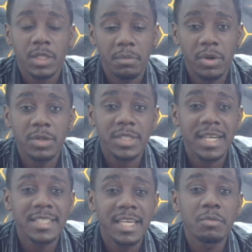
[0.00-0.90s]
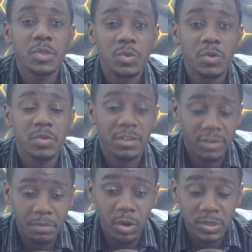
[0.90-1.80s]
Bukayo Saka's aim was to go to the
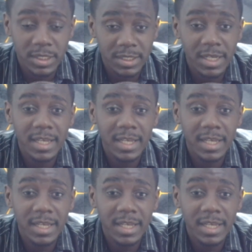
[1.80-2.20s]
far post,